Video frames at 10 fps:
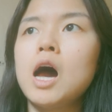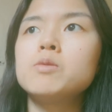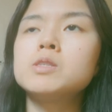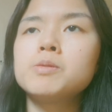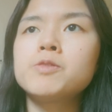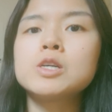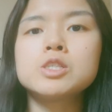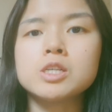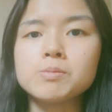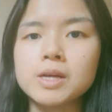I would just be
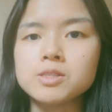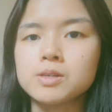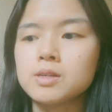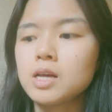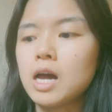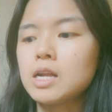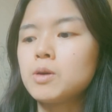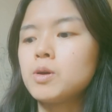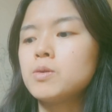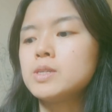very judgmental, and
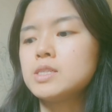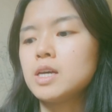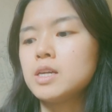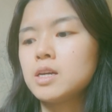I would always